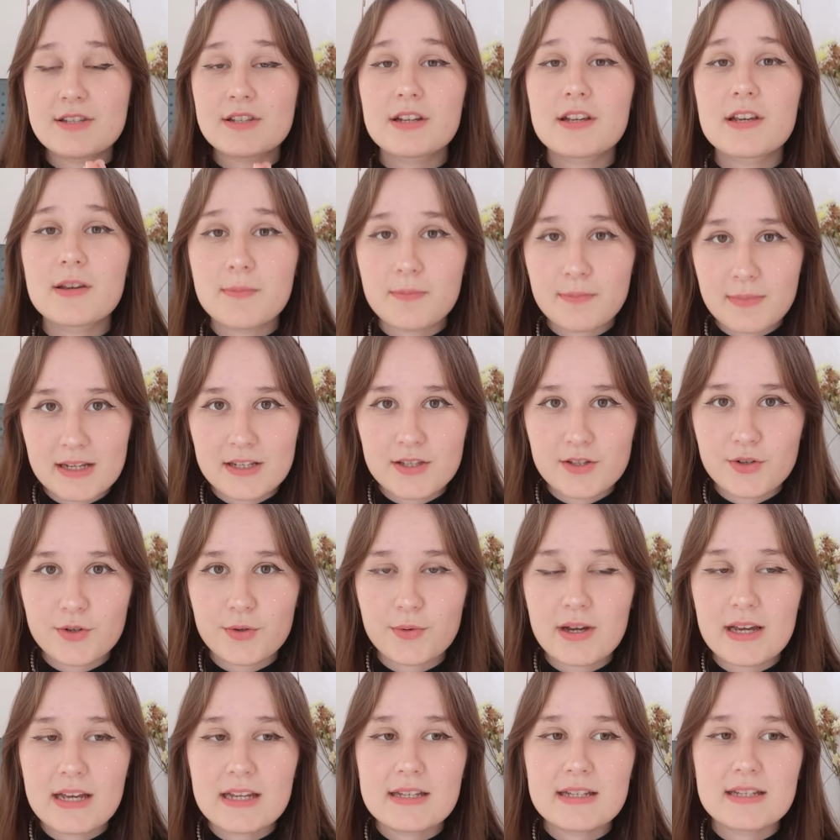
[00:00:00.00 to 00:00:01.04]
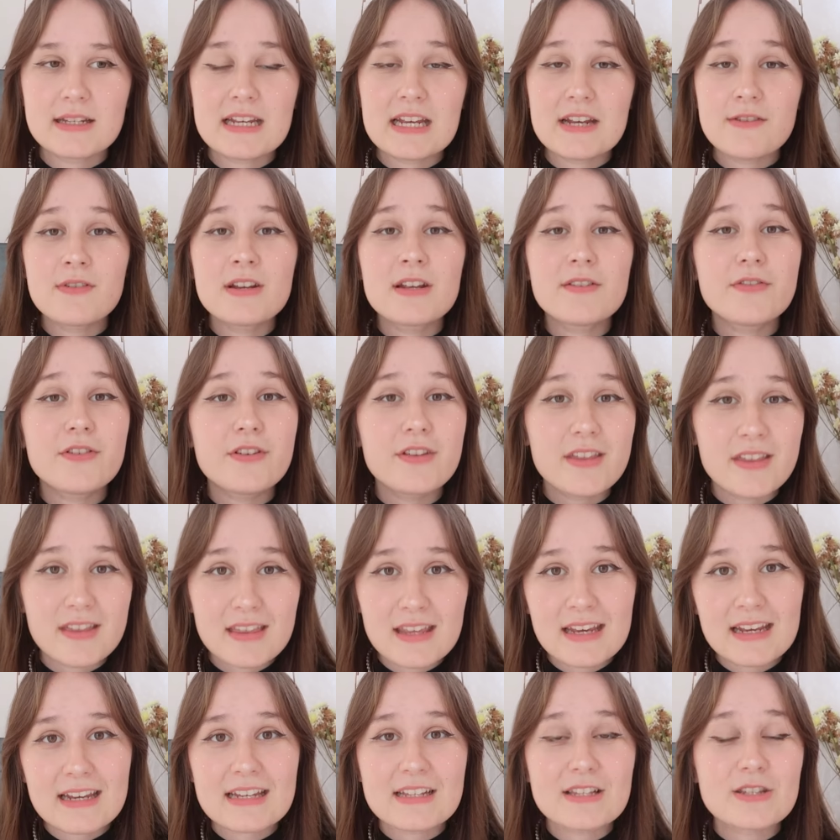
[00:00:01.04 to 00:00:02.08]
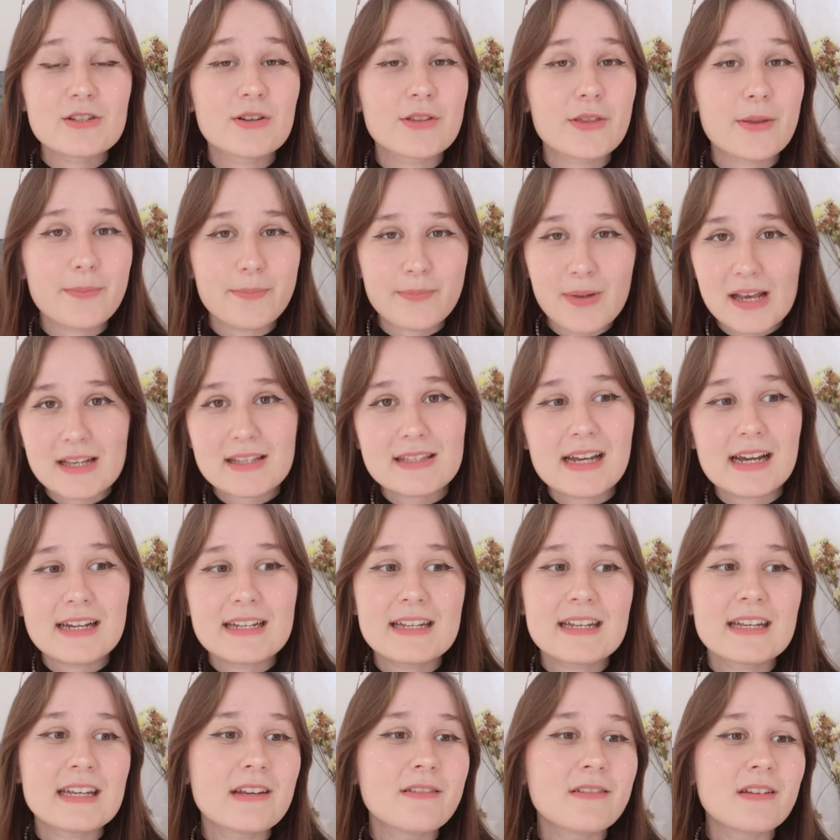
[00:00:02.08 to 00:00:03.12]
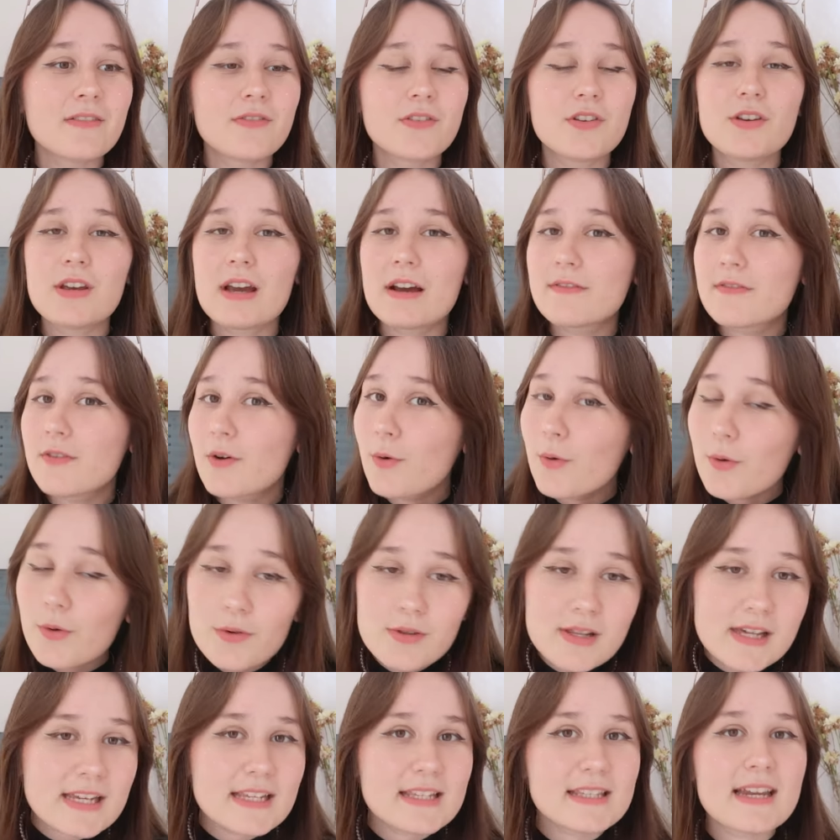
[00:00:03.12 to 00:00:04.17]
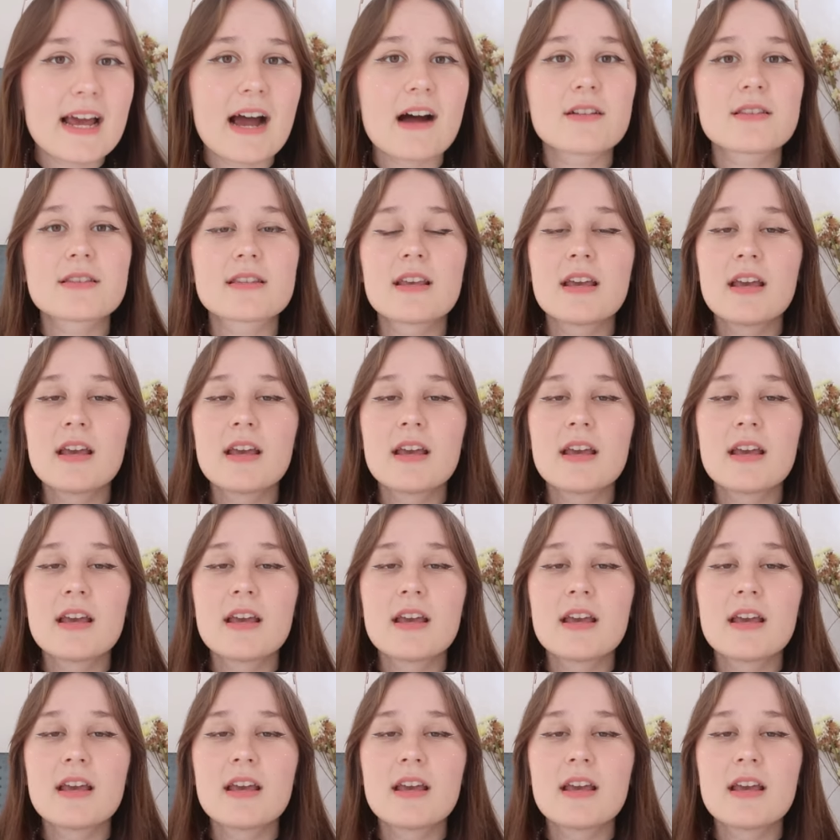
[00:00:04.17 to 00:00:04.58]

and to commit to it, even if you think it's not the best idea, even if you have all these doubts.